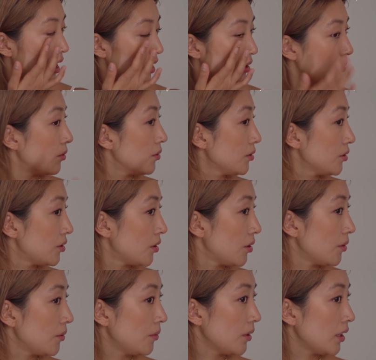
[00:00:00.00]
and
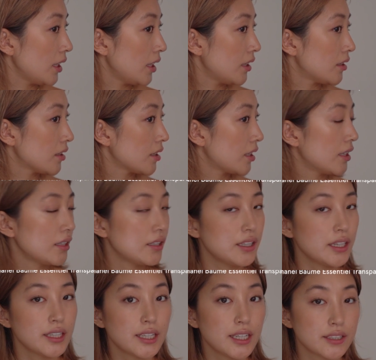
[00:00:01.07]
also it kind
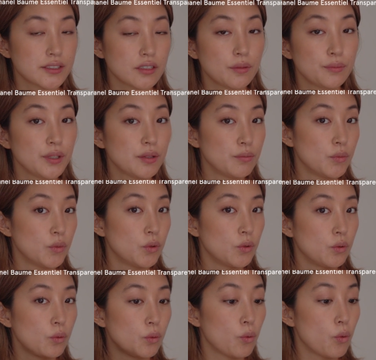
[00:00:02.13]
of like gets a bit
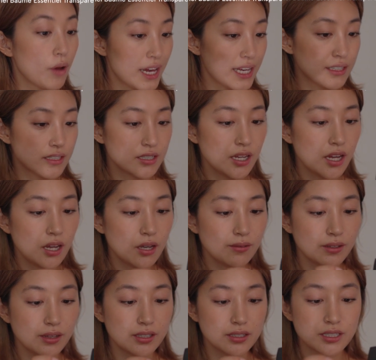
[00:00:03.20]
more wet
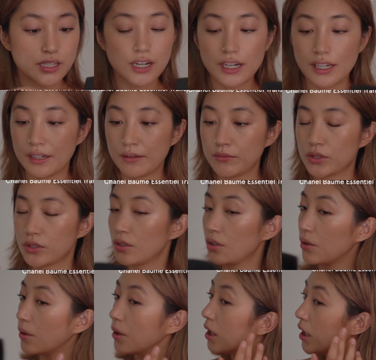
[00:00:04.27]
with the time
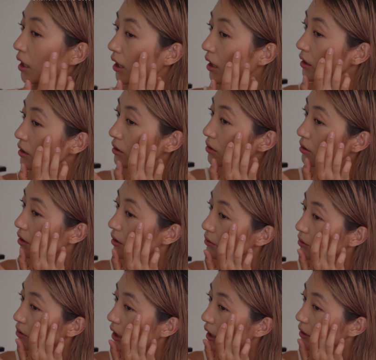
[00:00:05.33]
so
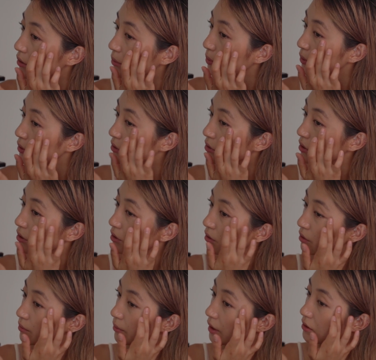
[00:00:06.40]
don't try to put
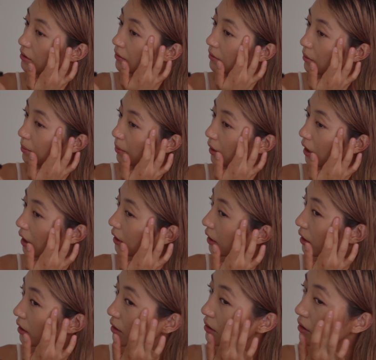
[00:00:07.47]
too much of the
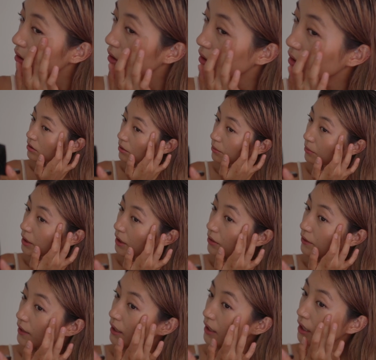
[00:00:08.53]
product don't be
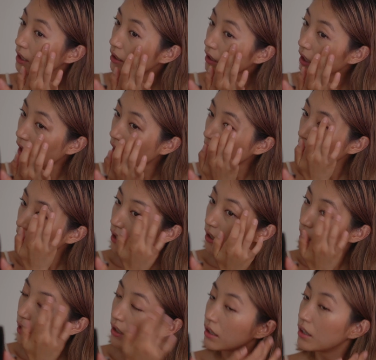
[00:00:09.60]
greedy okay
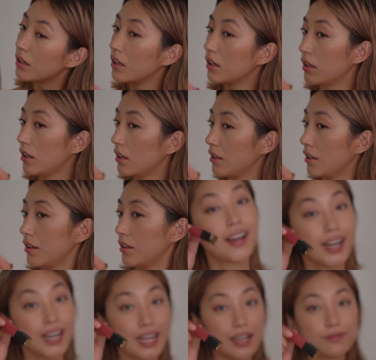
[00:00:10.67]

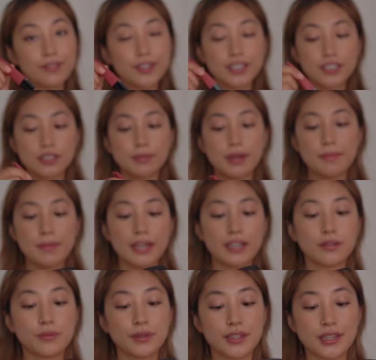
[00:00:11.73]
I'm finishing my
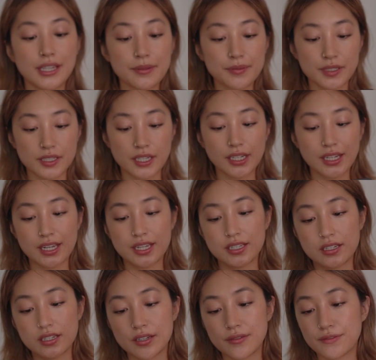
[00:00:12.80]
makeup with lipstick
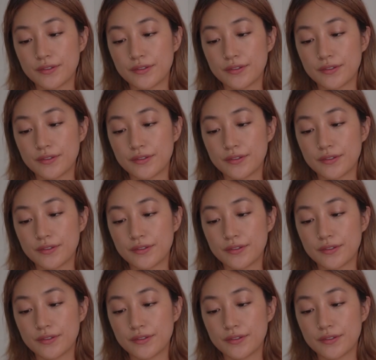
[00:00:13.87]
it's